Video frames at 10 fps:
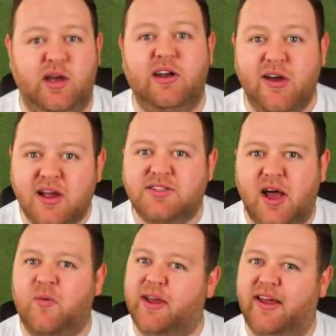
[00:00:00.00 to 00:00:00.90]
It looks
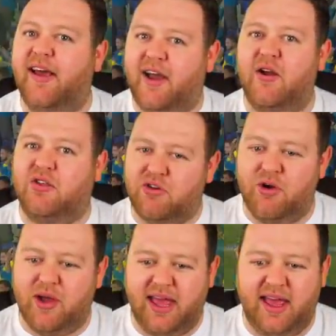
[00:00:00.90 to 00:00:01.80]
like we're going to go
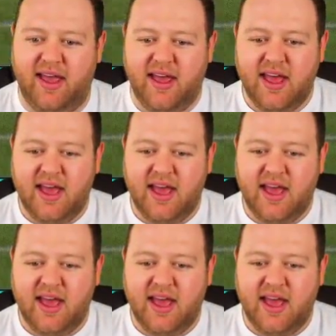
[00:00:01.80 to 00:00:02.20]
through here.